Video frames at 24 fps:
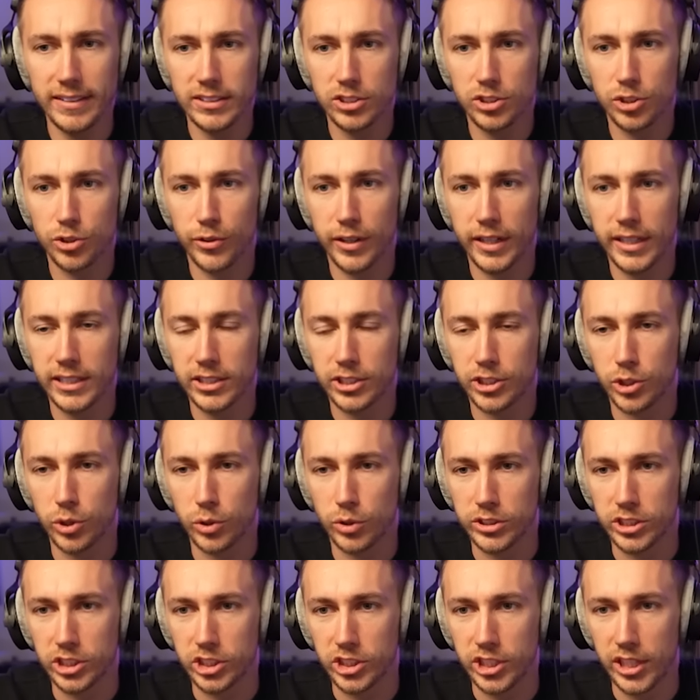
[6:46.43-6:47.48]
this is already a
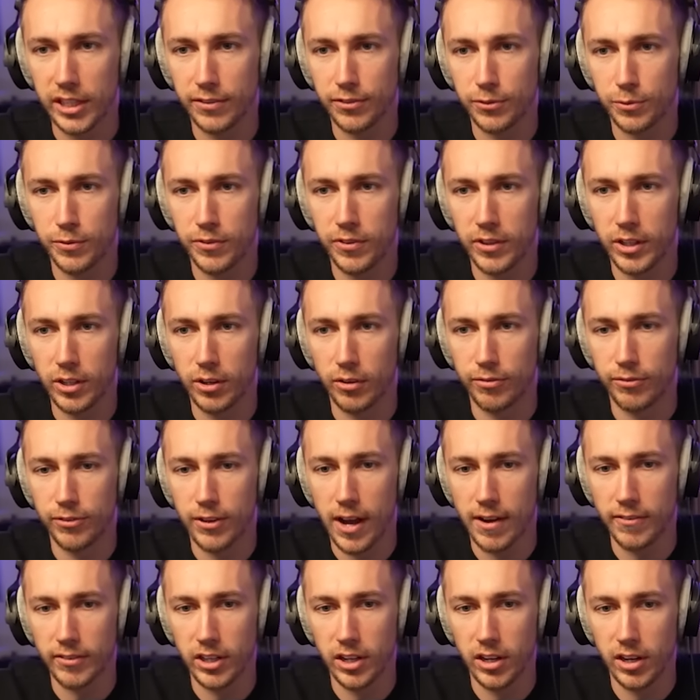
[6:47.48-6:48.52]
shorter shift. We've only got
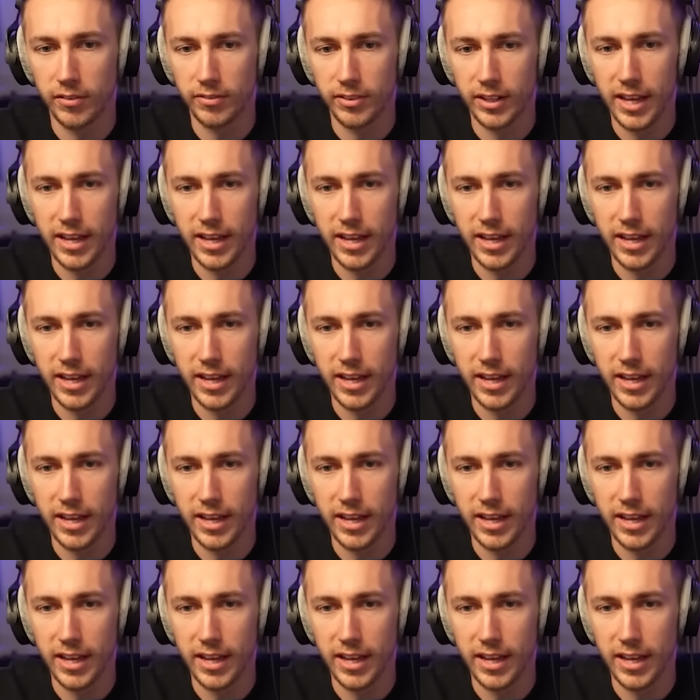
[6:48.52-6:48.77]
five and a half